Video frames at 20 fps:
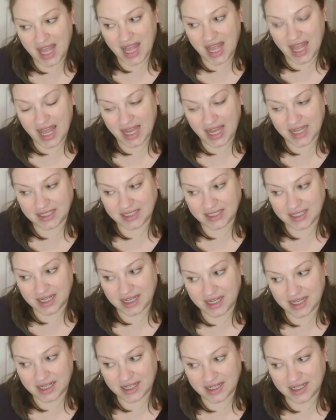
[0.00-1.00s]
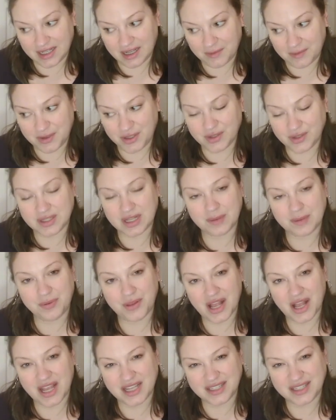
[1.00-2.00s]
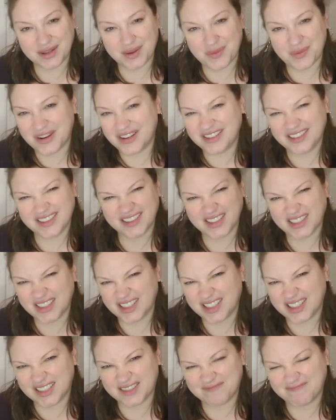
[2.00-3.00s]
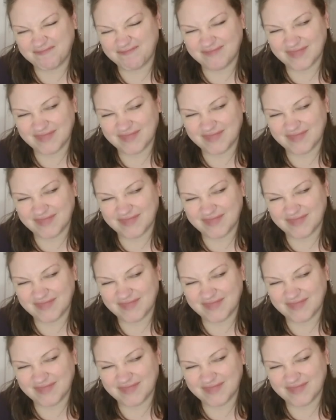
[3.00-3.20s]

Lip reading: And I've been using a plastic one, and it's just